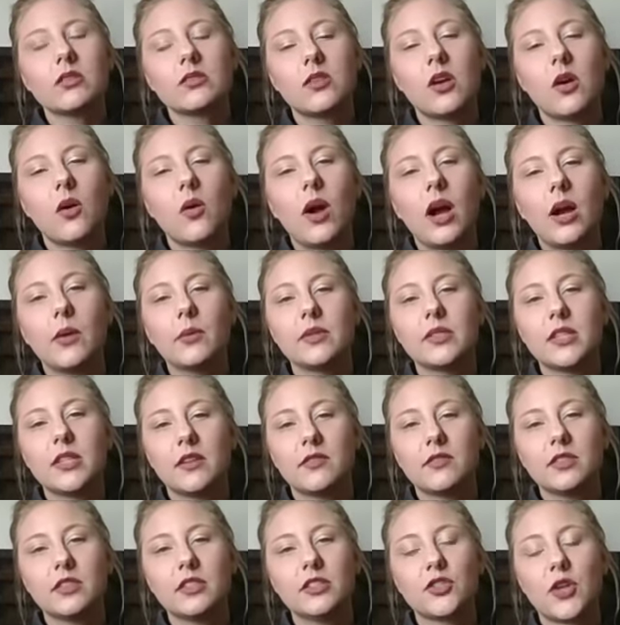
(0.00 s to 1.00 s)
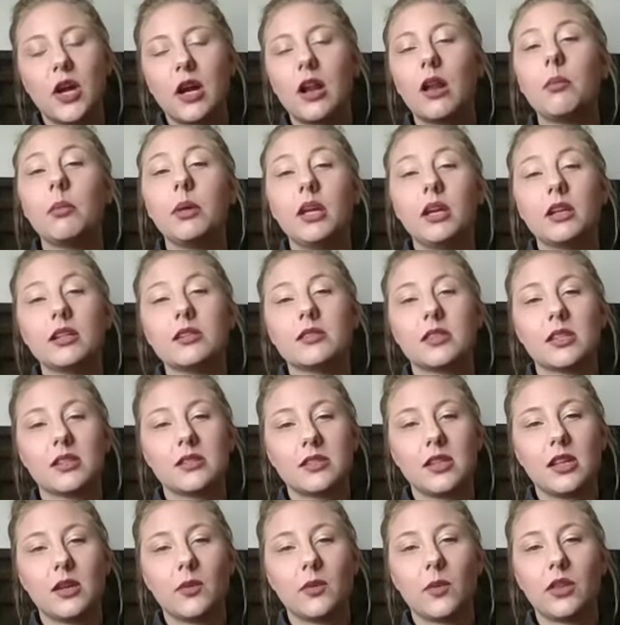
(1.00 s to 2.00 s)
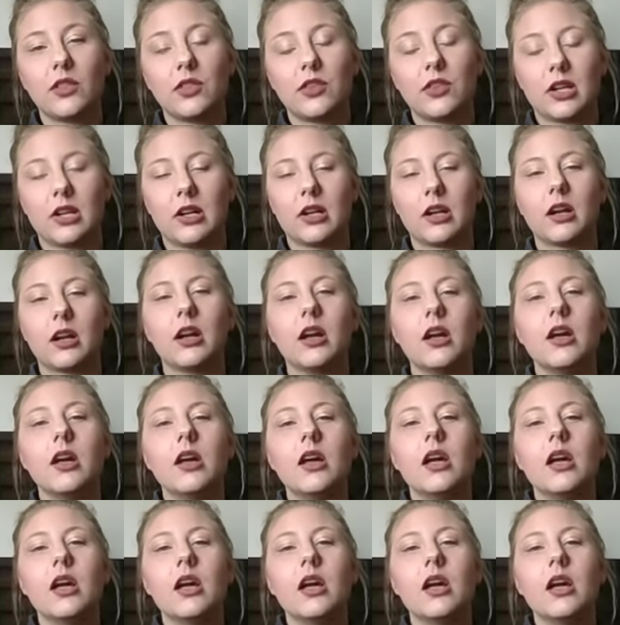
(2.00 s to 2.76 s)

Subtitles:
So I would definitely try to be consistent with your